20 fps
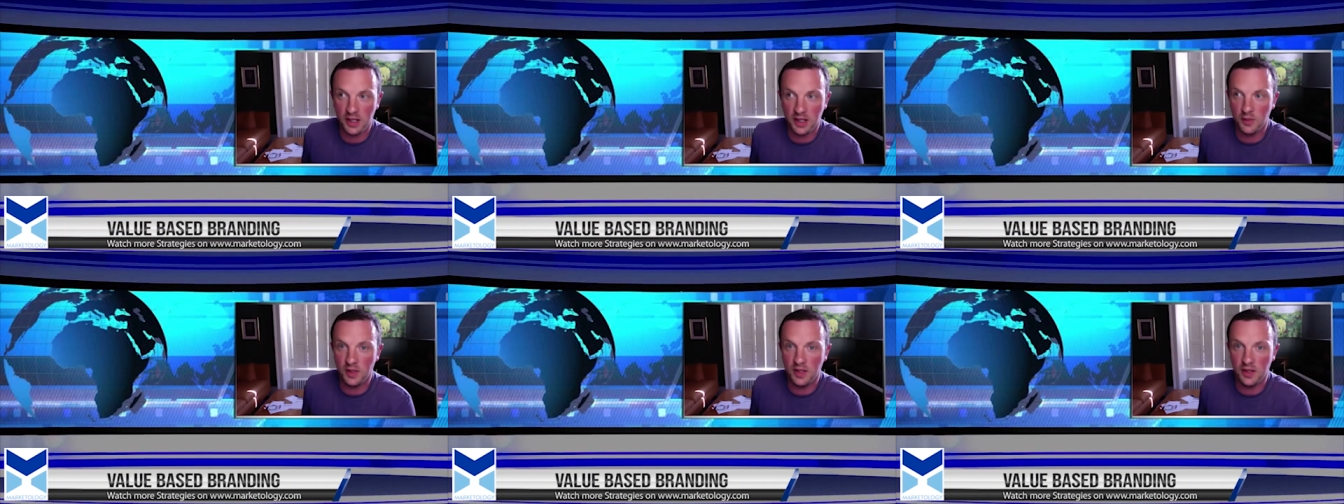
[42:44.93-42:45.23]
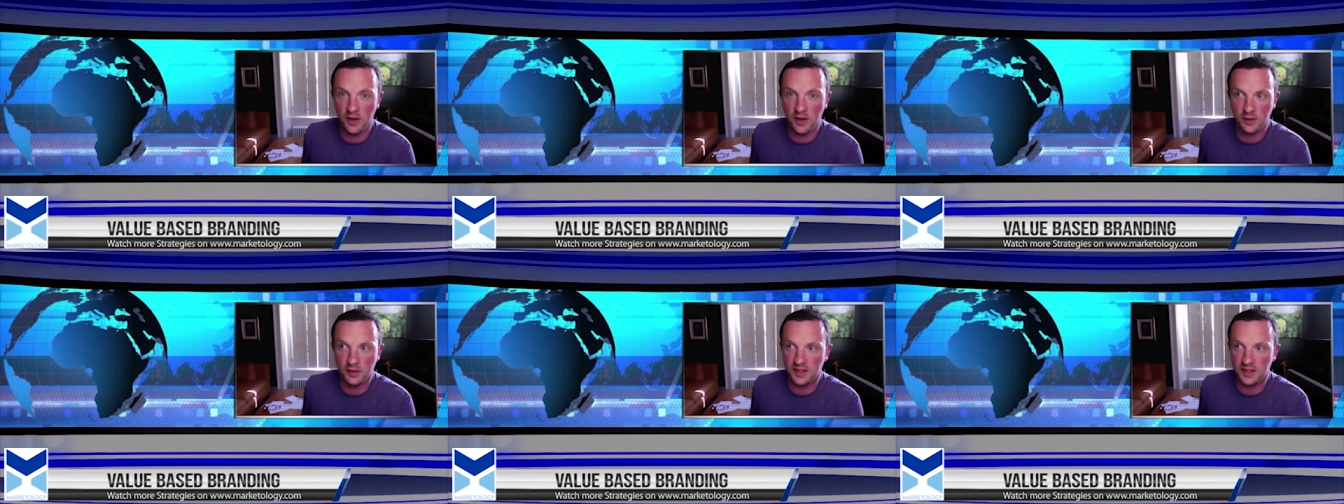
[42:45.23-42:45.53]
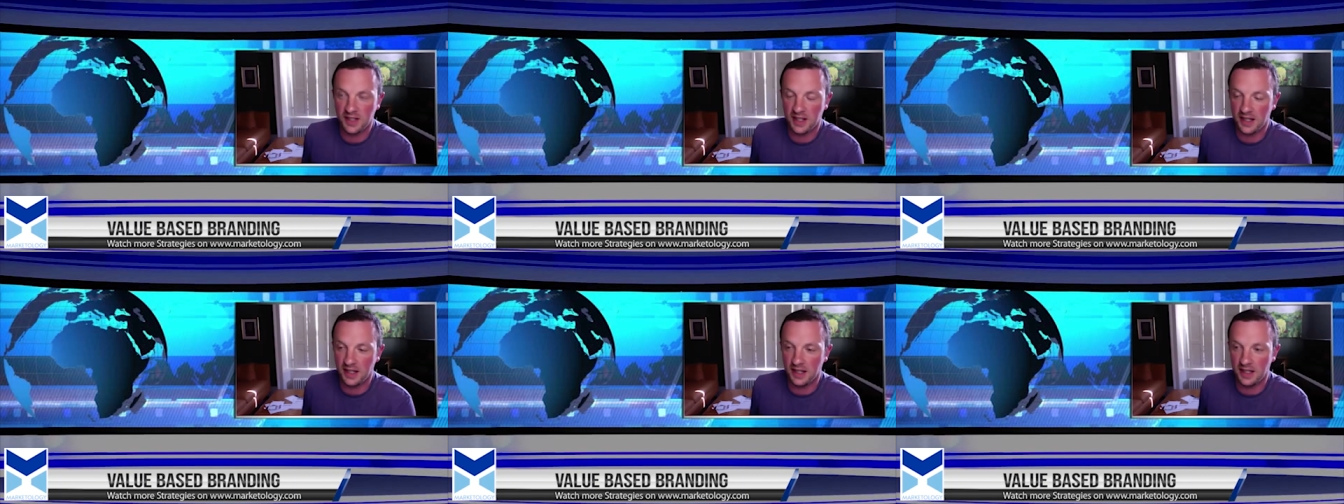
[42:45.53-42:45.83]
We don't
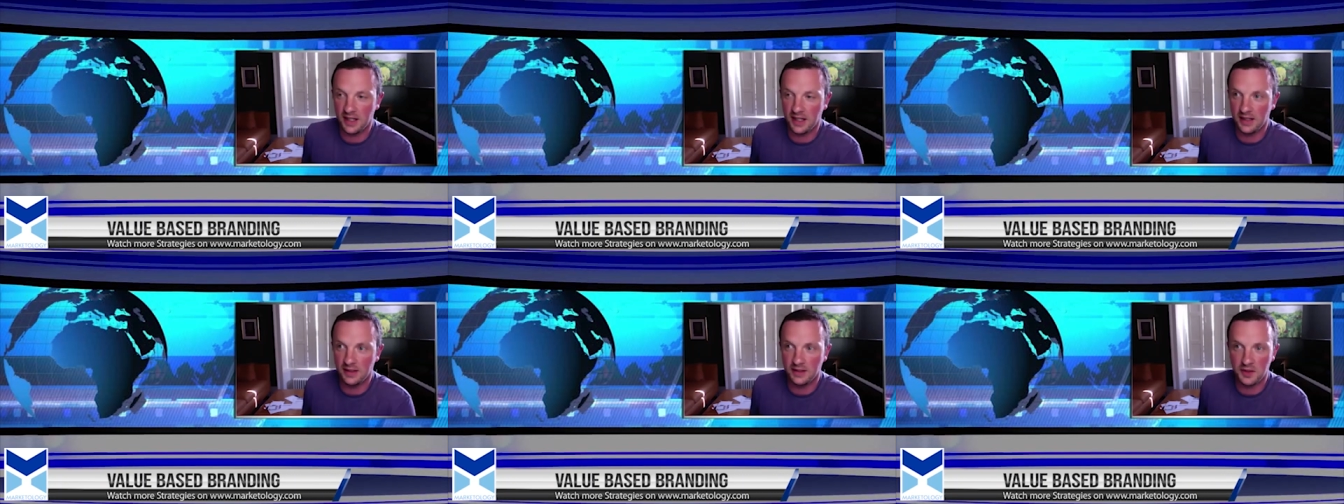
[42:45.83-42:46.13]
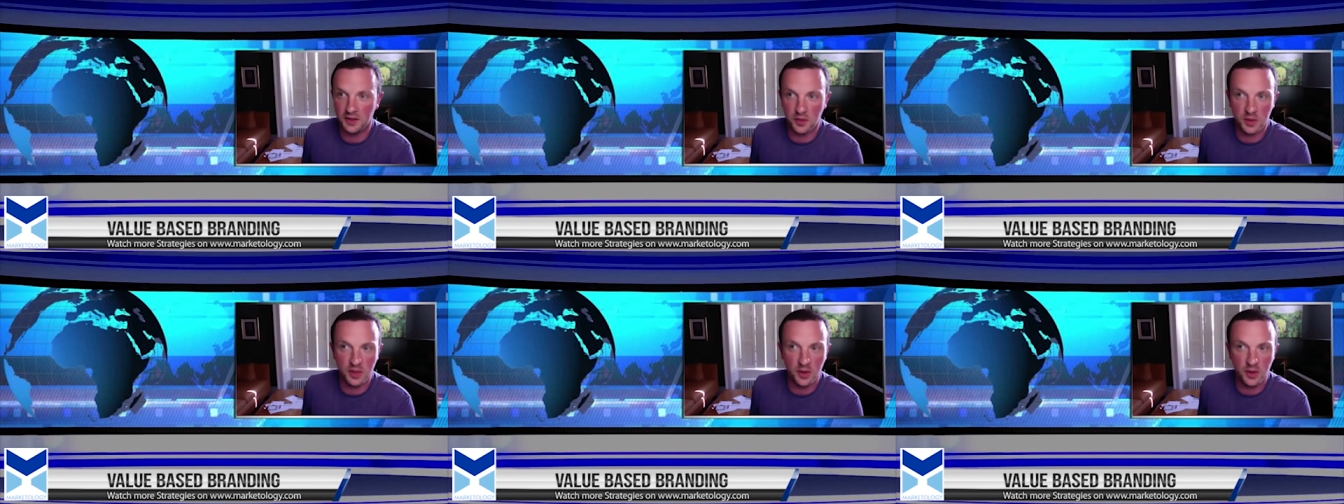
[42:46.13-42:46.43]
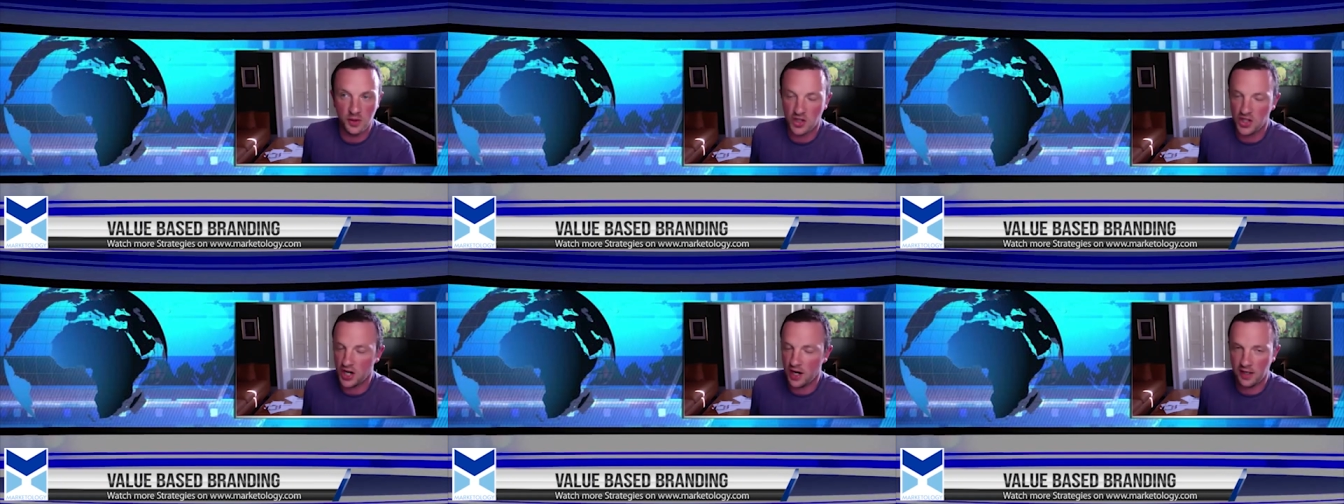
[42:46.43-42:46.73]
we don't
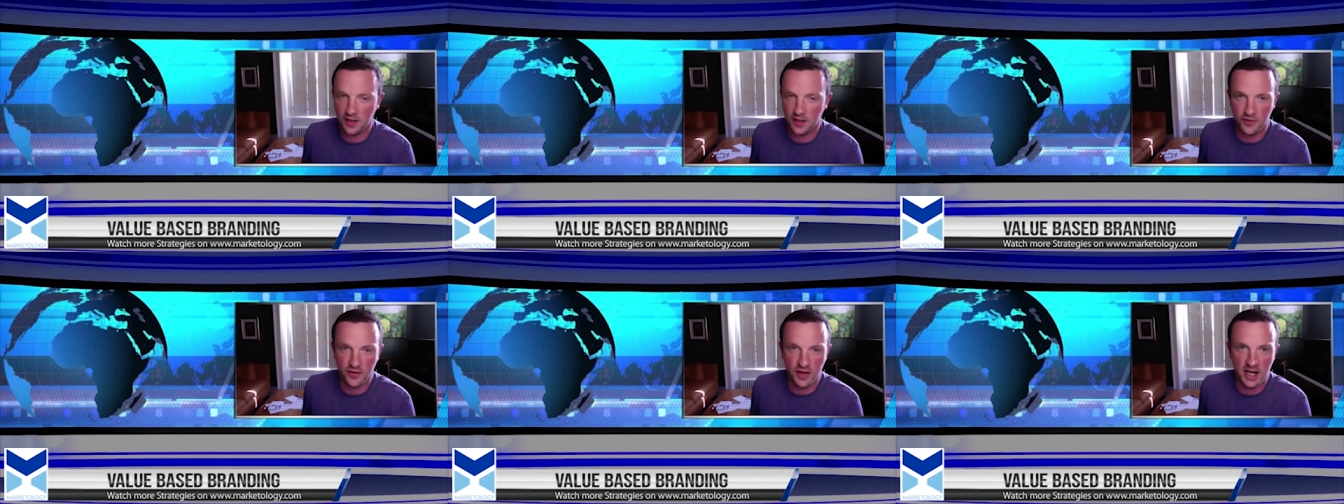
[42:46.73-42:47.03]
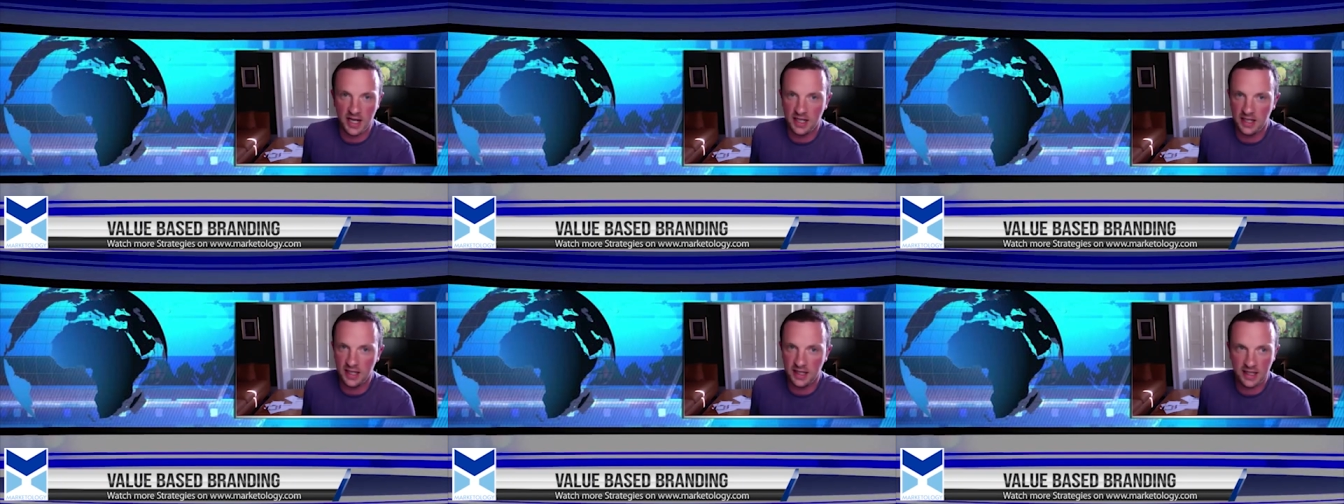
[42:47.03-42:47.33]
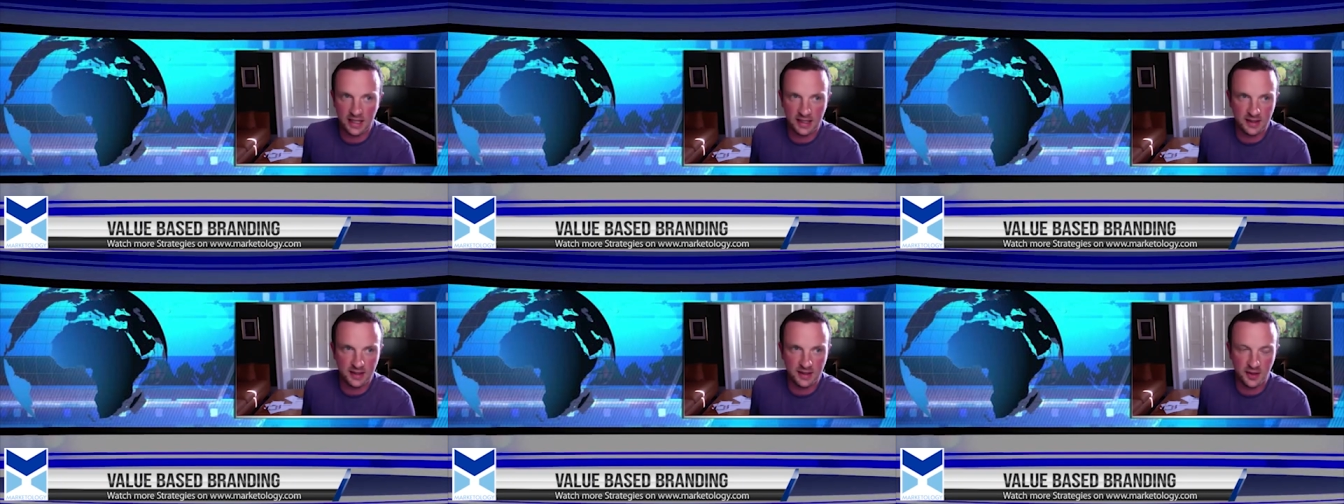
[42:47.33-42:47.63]
charge for any of
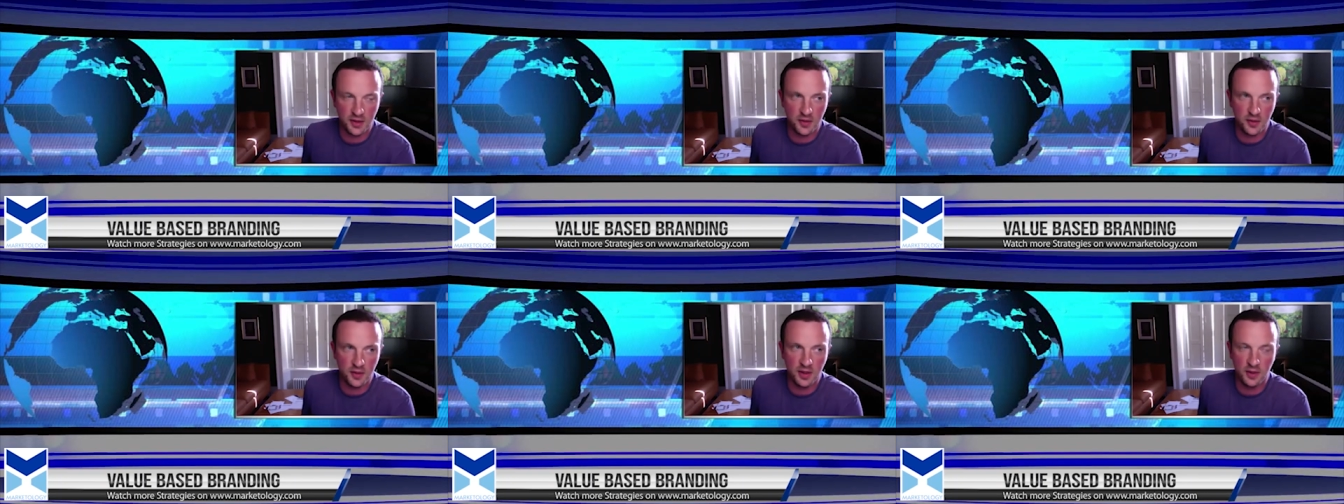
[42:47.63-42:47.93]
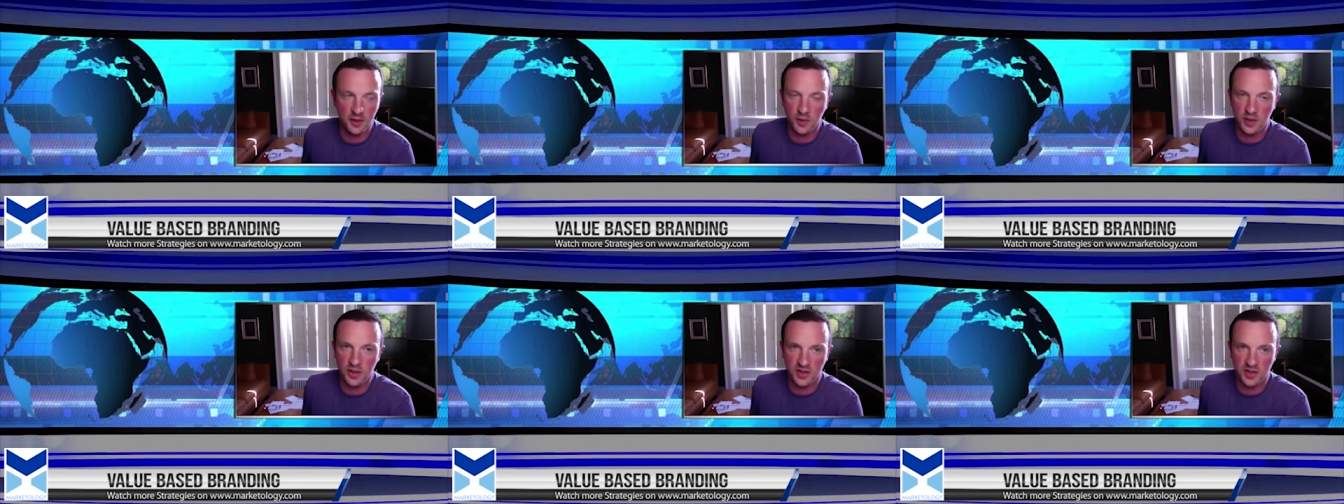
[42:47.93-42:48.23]
that. So, and we just